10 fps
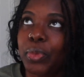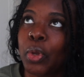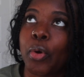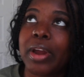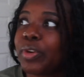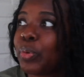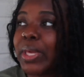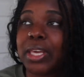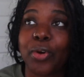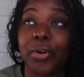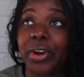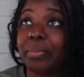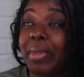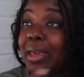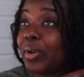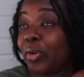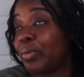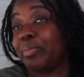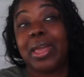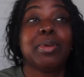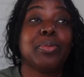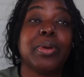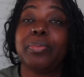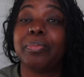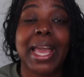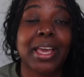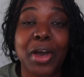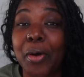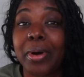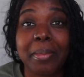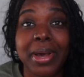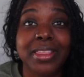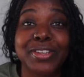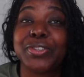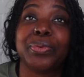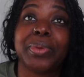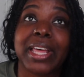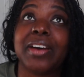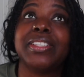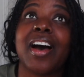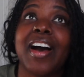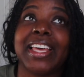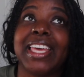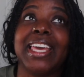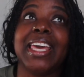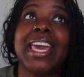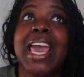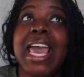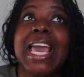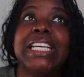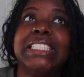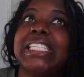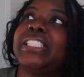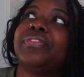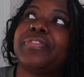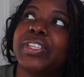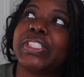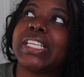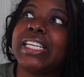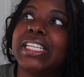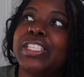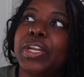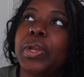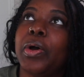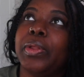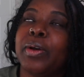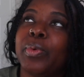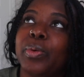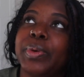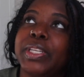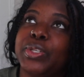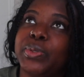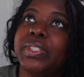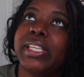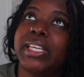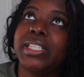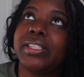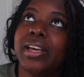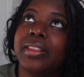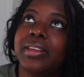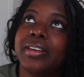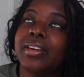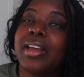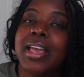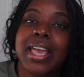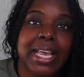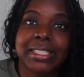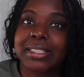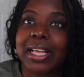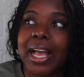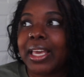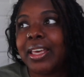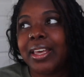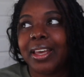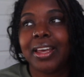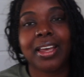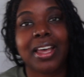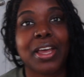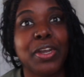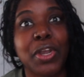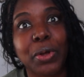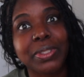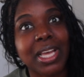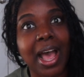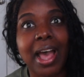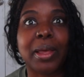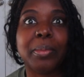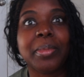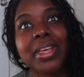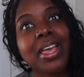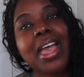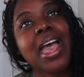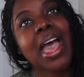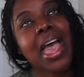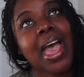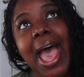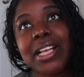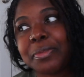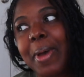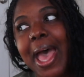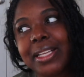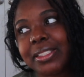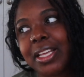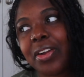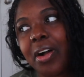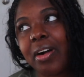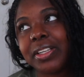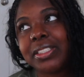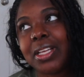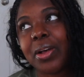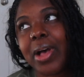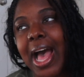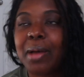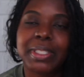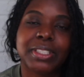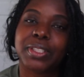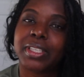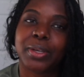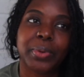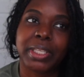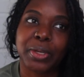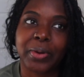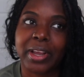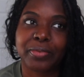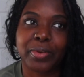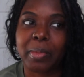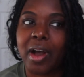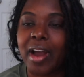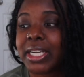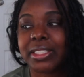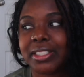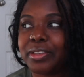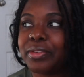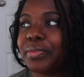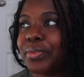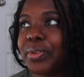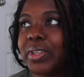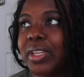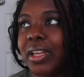or every week, or maybe we might go a month or 2 without talking, it just feels good to know that when we do see each other, it's like no time has passed at all. So I'm just really grateful. My heart is still full.